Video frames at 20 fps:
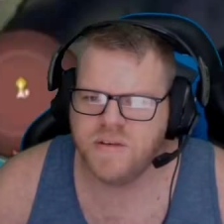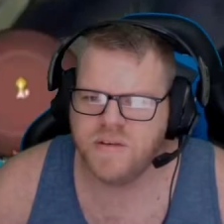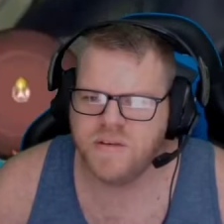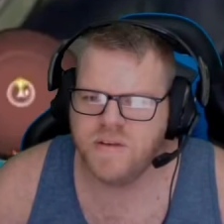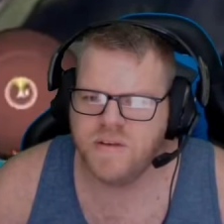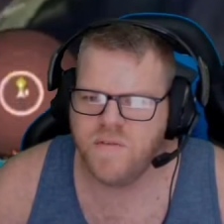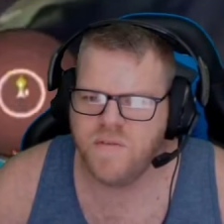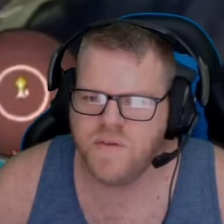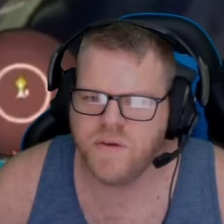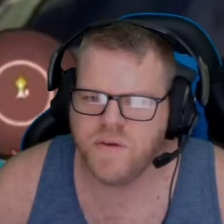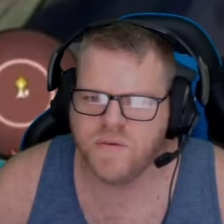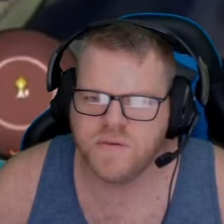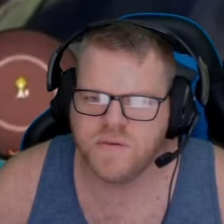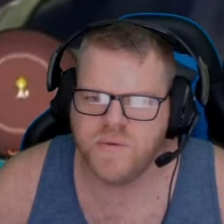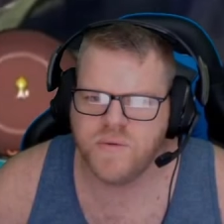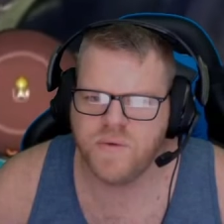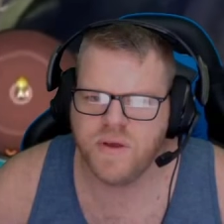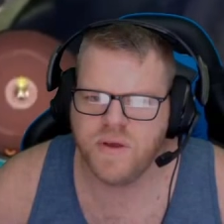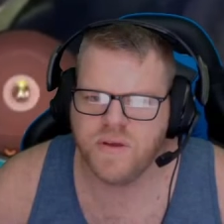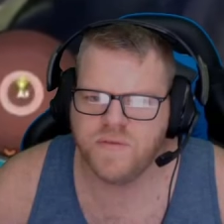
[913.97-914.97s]
difficult
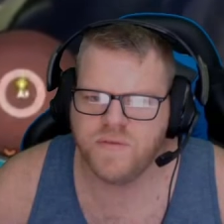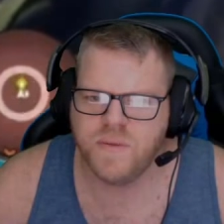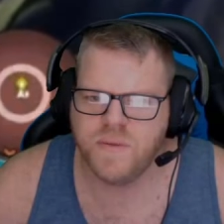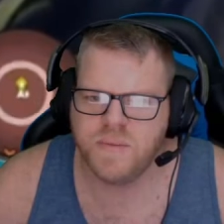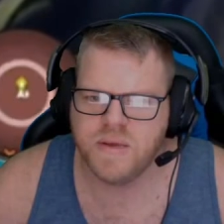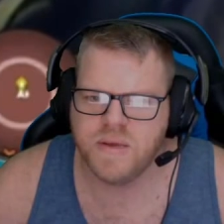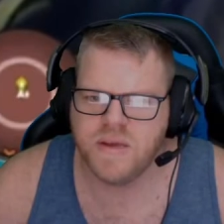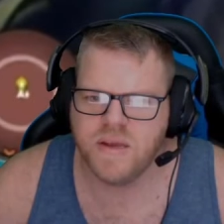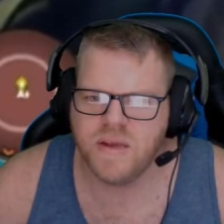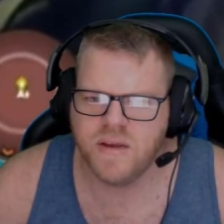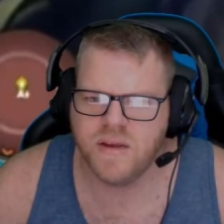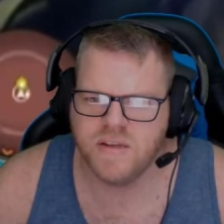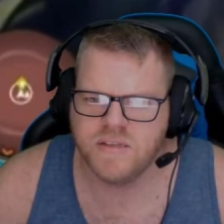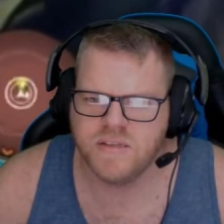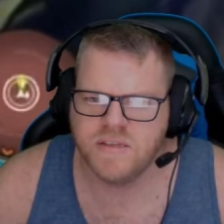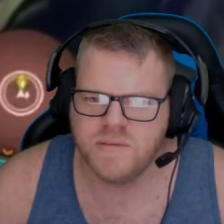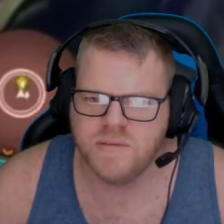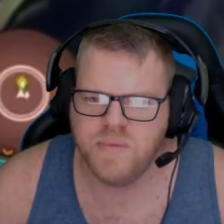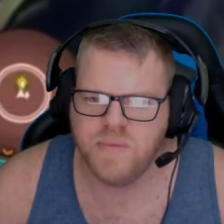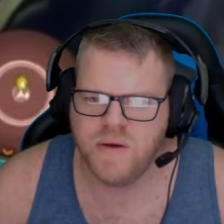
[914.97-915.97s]
to wield for
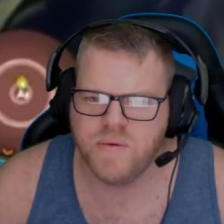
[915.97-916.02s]
beginners, but